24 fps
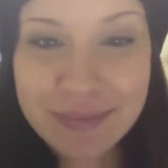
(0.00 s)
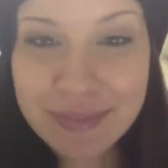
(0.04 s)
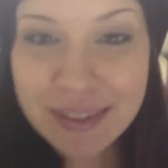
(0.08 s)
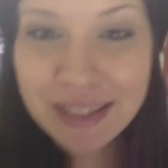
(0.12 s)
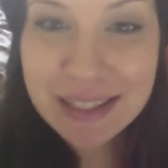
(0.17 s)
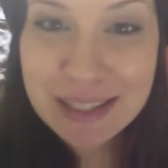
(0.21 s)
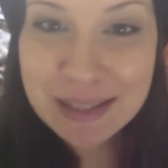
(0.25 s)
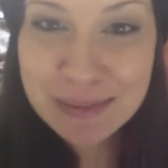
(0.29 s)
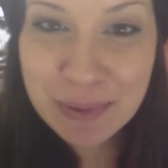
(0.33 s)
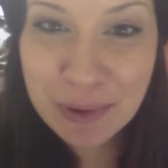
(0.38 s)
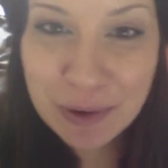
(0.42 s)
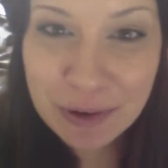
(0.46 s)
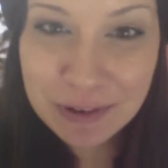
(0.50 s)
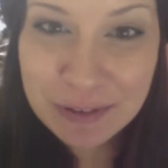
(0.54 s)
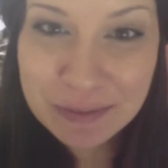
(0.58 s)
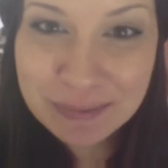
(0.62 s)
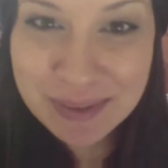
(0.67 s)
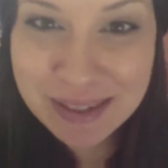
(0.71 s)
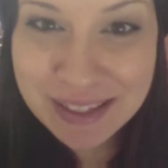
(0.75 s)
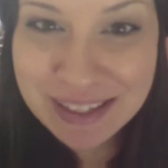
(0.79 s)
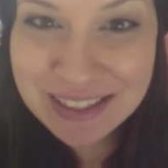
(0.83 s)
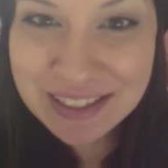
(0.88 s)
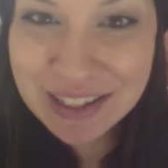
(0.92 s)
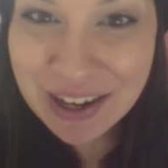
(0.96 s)
that's more of
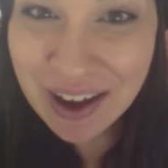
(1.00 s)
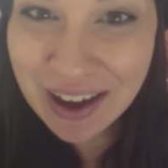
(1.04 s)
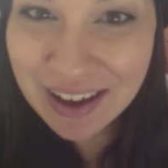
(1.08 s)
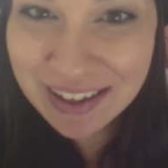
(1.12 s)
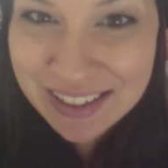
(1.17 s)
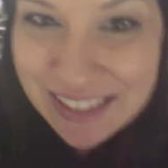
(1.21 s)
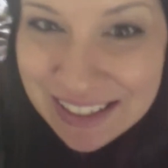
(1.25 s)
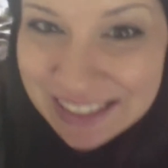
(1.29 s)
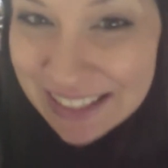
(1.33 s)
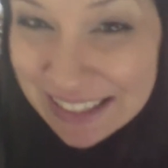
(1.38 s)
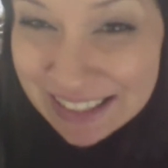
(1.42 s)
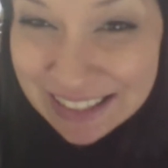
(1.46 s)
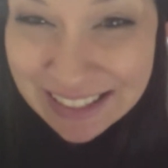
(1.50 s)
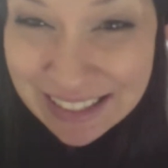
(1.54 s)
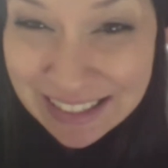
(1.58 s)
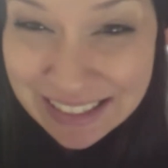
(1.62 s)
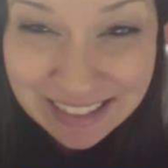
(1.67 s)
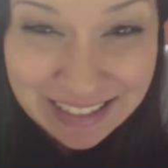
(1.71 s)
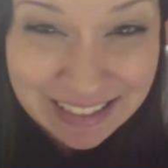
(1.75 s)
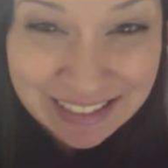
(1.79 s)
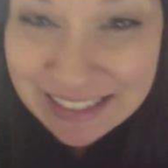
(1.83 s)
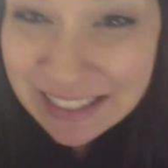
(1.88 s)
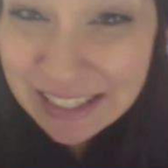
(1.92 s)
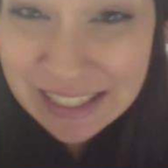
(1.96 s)
me talking
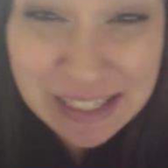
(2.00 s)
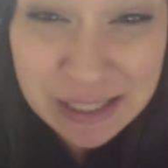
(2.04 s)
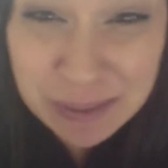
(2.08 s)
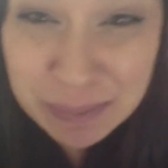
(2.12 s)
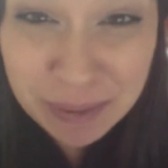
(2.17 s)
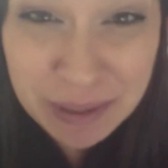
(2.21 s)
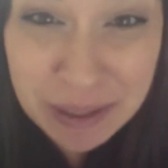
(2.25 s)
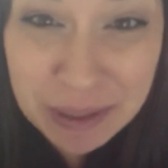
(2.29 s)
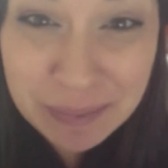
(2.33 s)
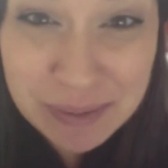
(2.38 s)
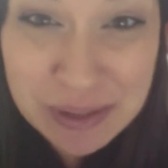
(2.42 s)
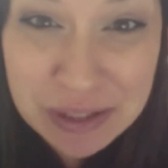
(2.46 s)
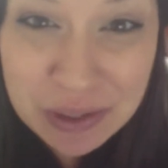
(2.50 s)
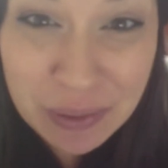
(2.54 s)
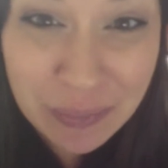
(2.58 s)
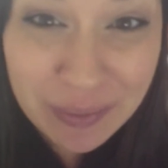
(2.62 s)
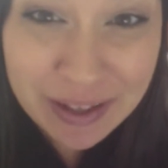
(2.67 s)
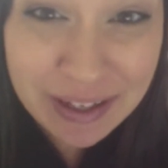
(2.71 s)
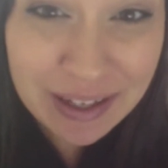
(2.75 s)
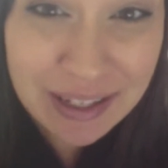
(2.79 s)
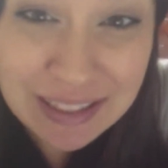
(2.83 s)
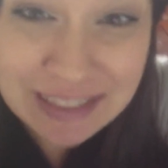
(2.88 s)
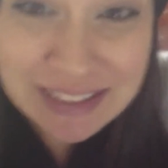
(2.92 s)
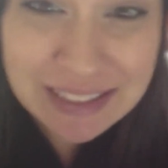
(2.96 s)
and explaining what's
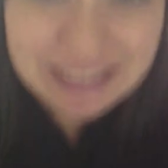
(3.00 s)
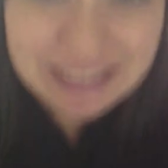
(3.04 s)
going on